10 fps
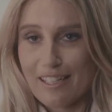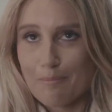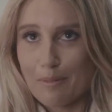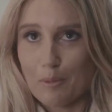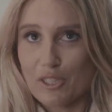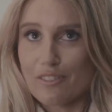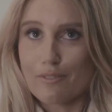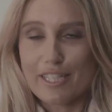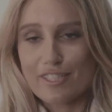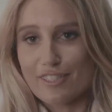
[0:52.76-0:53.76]
my
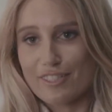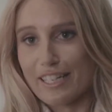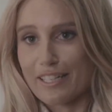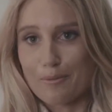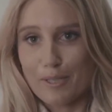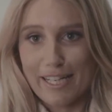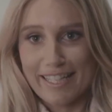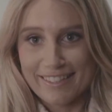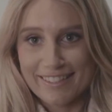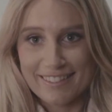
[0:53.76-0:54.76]
motivation is anywhere
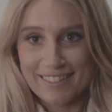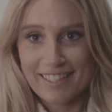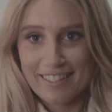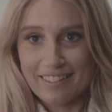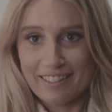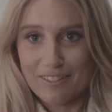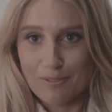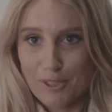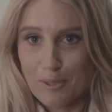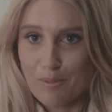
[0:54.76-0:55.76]
else than it was